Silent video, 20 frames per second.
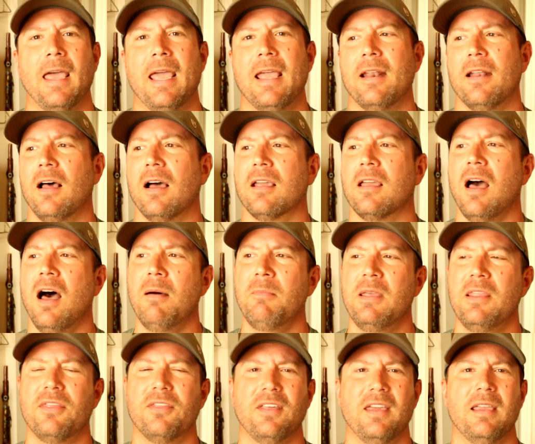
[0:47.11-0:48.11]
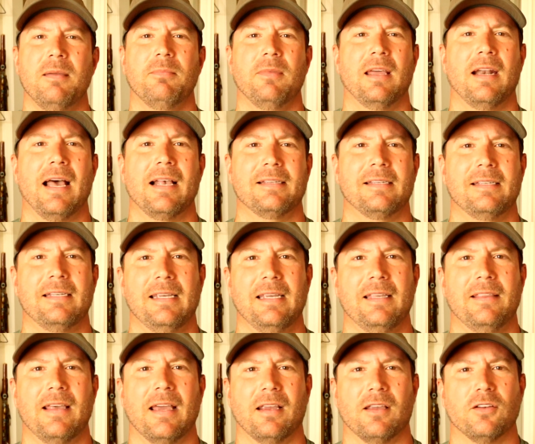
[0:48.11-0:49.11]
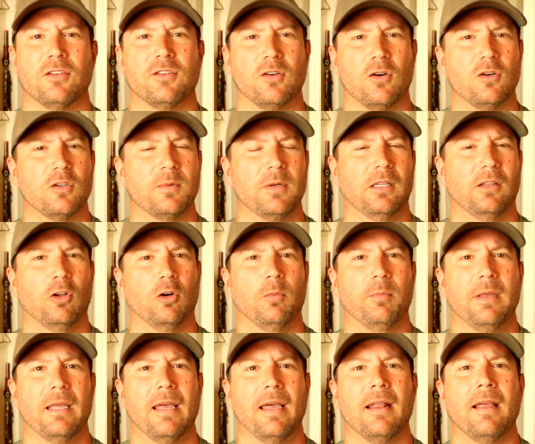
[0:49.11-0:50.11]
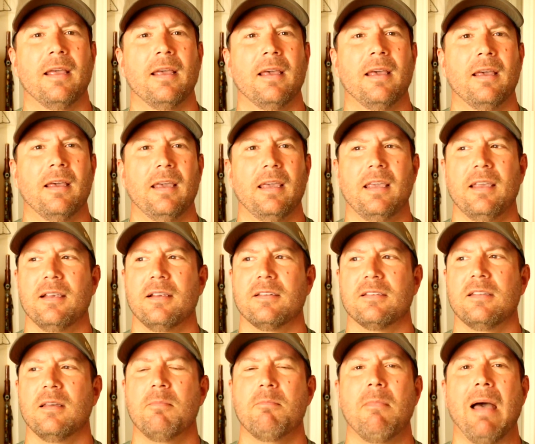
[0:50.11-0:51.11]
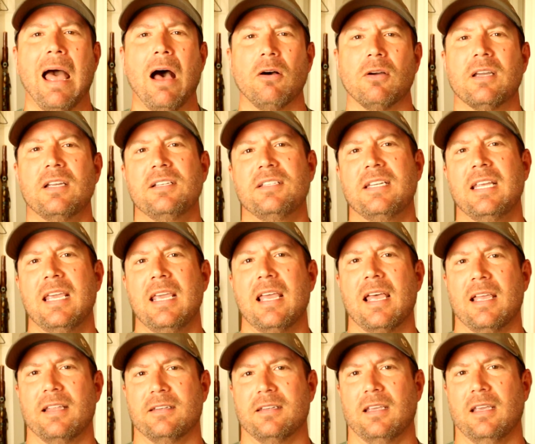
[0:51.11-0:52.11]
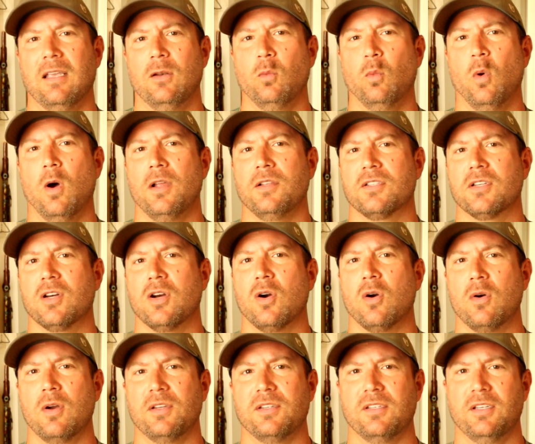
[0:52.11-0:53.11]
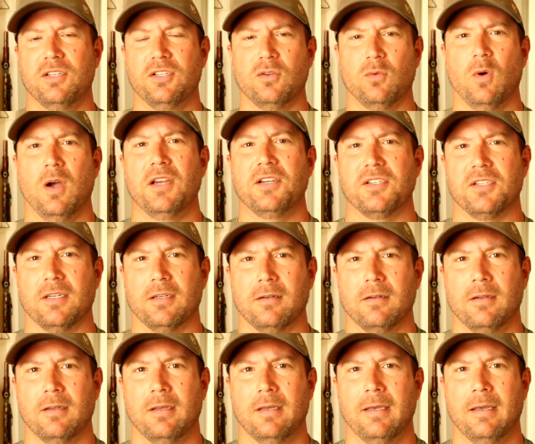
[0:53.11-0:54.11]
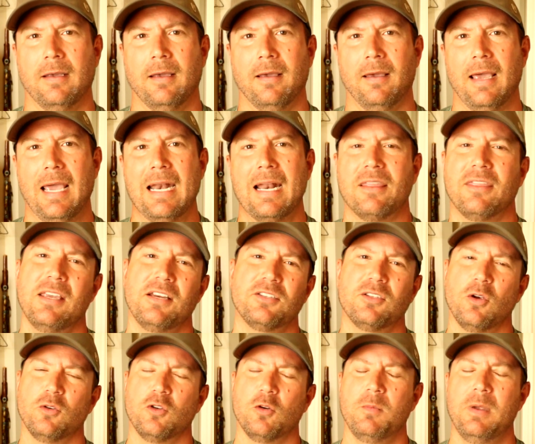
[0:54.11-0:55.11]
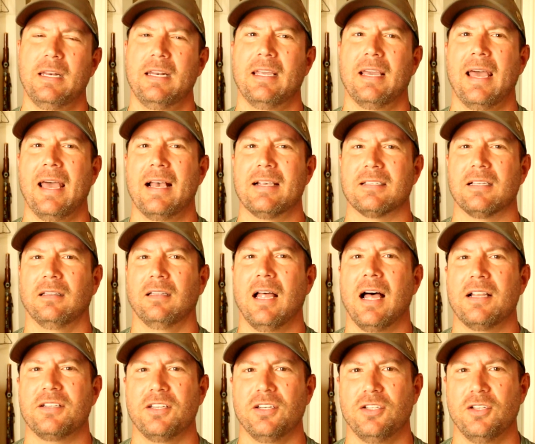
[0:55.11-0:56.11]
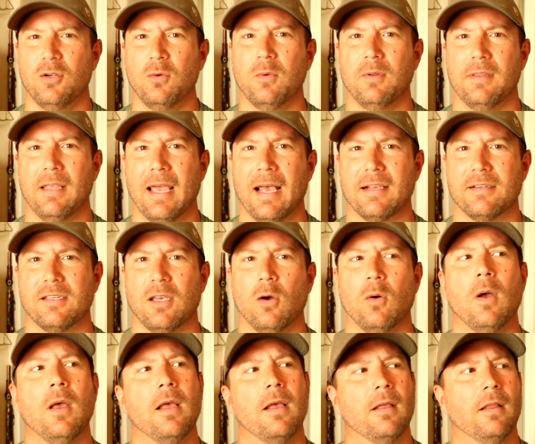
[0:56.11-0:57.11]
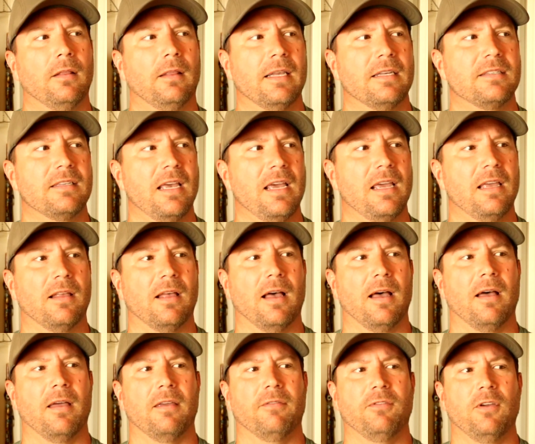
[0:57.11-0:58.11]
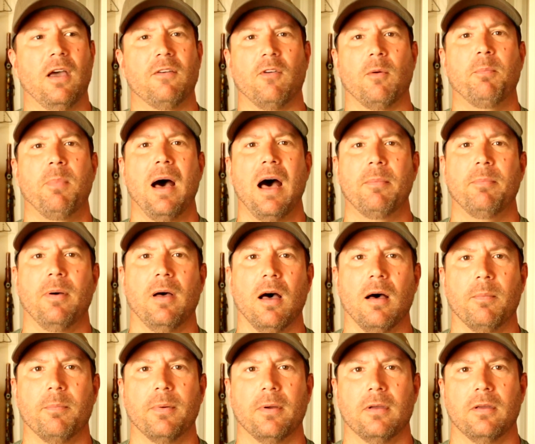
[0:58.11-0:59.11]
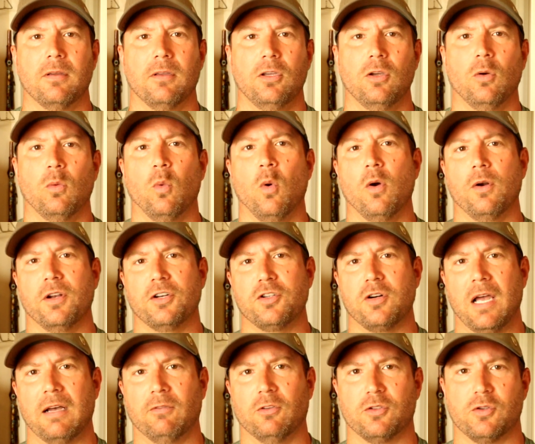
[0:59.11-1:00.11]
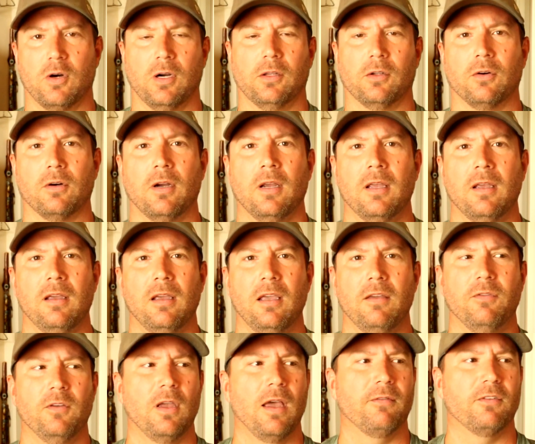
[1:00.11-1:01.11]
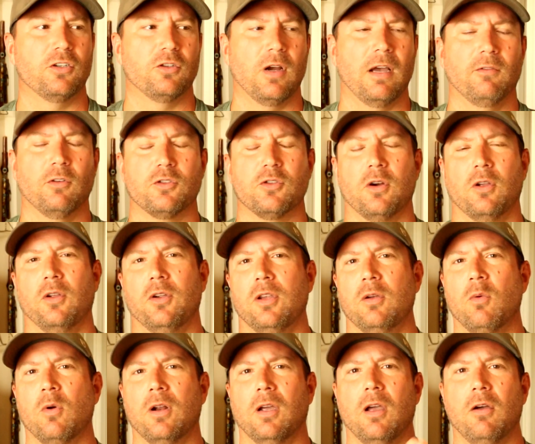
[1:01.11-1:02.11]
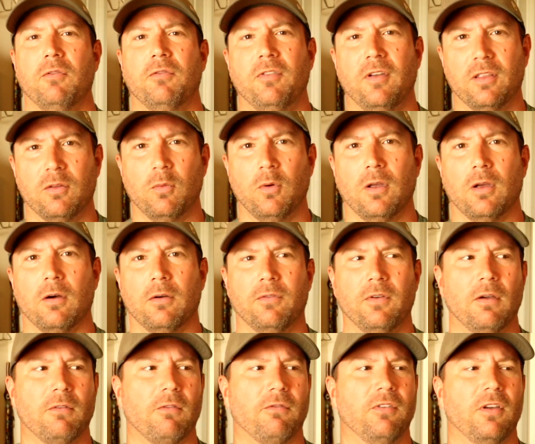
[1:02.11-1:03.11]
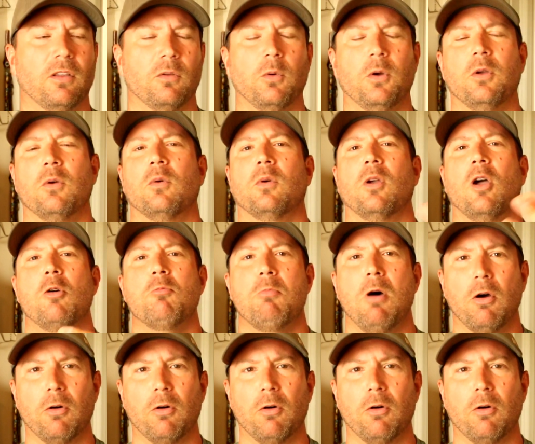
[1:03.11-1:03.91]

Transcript: And a common theme that I see that concerns me a little bit is the malcontent in one's current situation. And I think social media has a lot to do with that. So let's say uh, if you have a pop up, you're wanting a travel trailer. If you have a travel trailer, you want to go fifth wheel. If you have a fifth wheel, you want to go